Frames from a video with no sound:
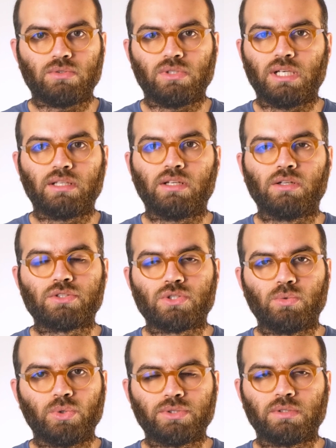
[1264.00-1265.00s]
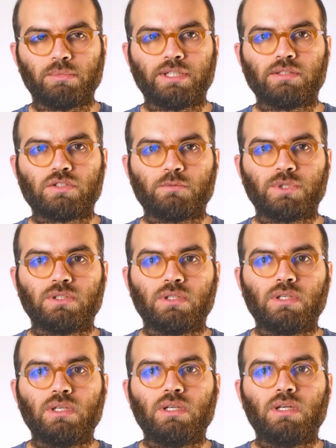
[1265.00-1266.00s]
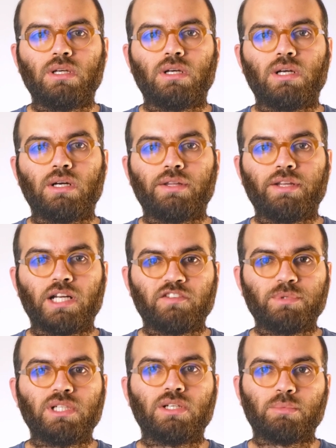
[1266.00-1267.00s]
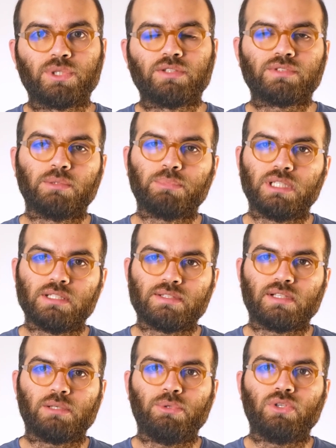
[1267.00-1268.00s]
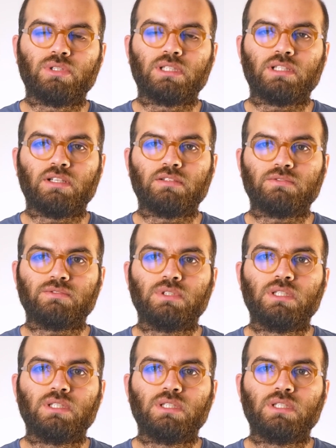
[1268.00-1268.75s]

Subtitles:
so agriculture water management. There have been a number of companies in Lebanon that have